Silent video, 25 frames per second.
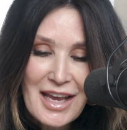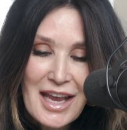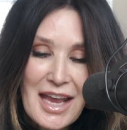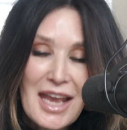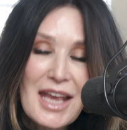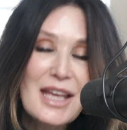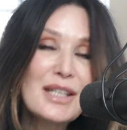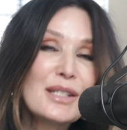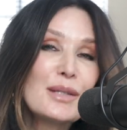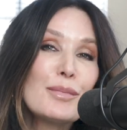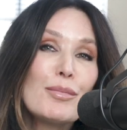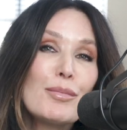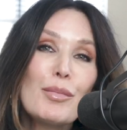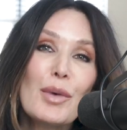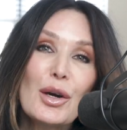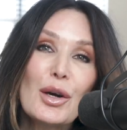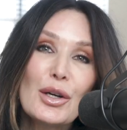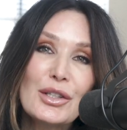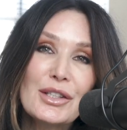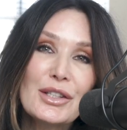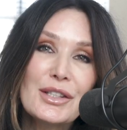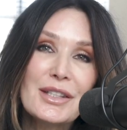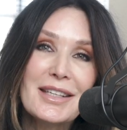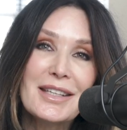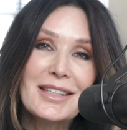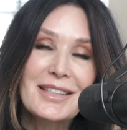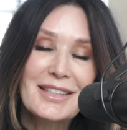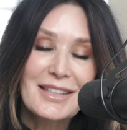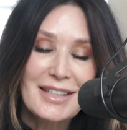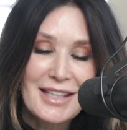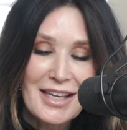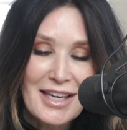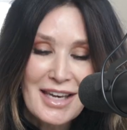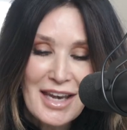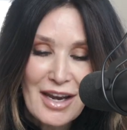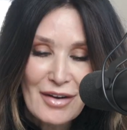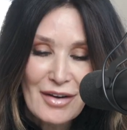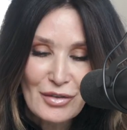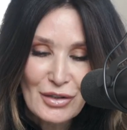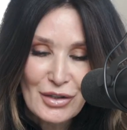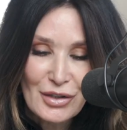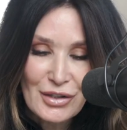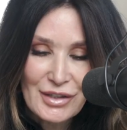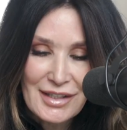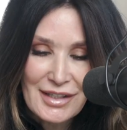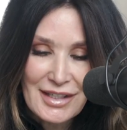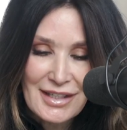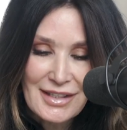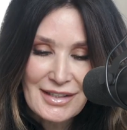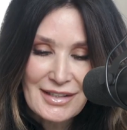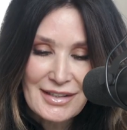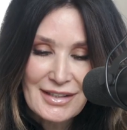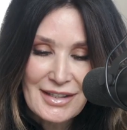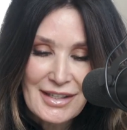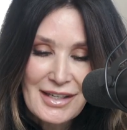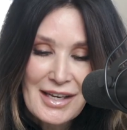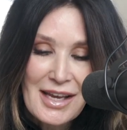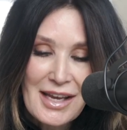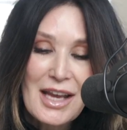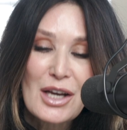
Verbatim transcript: His mercies never cease.